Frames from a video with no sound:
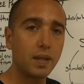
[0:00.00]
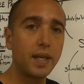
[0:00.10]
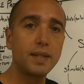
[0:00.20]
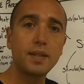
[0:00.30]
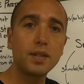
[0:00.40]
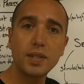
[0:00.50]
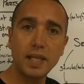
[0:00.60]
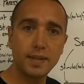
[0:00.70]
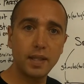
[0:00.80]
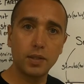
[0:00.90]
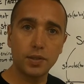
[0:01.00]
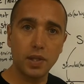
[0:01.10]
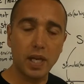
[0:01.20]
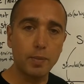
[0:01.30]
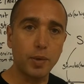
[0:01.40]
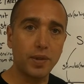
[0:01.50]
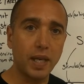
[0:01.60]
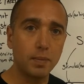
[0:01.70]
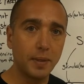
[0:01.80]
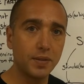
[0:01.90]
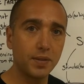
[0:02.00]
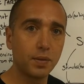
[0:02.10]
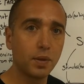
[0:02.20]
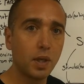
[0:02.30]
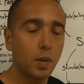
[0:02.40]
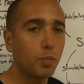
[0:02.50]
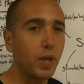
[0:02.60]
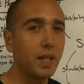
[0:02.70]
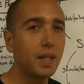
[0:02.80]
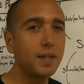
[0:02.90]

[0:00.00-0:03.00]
They still send signals to the hypothalamus, but in